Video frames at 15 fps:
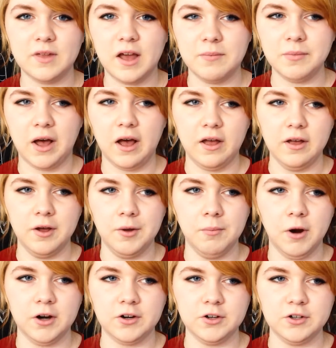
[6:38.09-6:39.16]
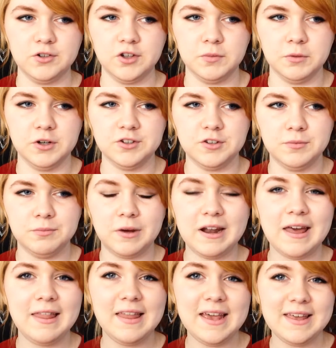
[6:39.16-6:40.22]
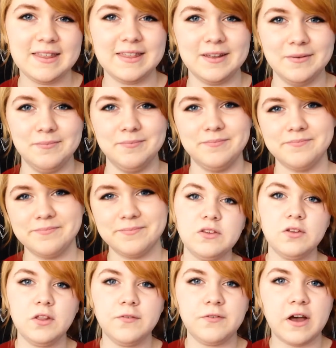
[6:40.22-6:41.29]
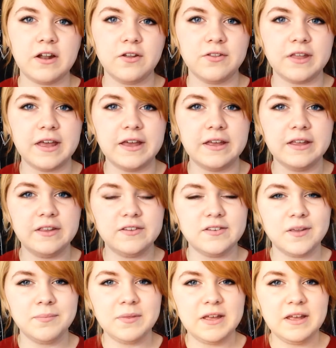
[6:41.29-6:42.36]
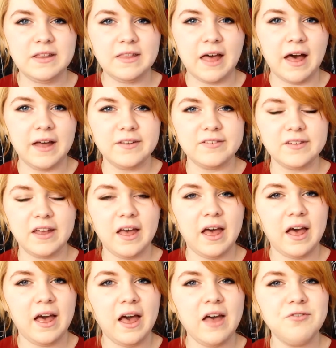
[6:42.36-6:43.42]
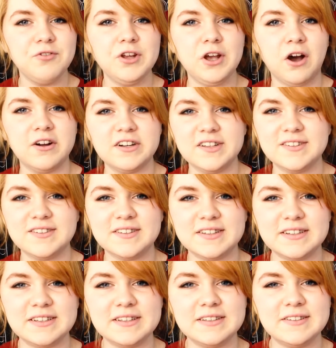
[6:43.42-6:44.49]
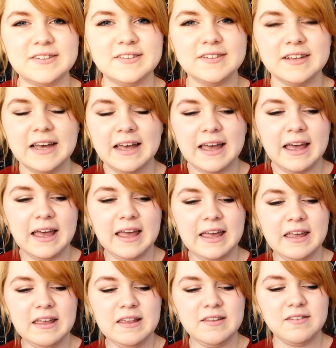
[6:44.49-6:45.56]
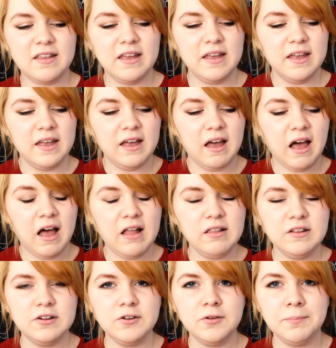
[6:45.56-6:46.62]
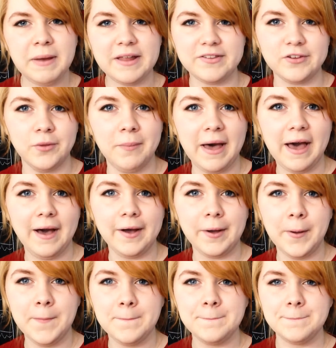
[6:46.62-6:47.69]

I'm not a marker using person, but I like them. And so the final thing, something that every artist needs, is a little pencil bag.